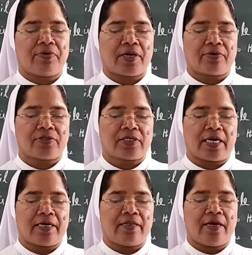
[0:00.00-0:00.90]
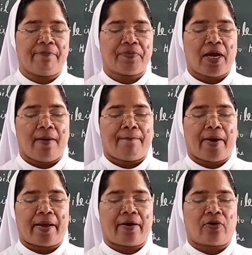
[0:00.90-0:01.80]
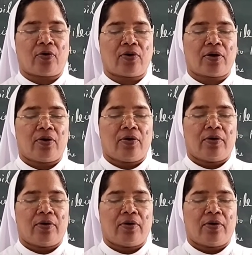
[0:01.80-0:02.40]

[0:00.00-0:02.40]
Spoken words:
we have studied the parent rock,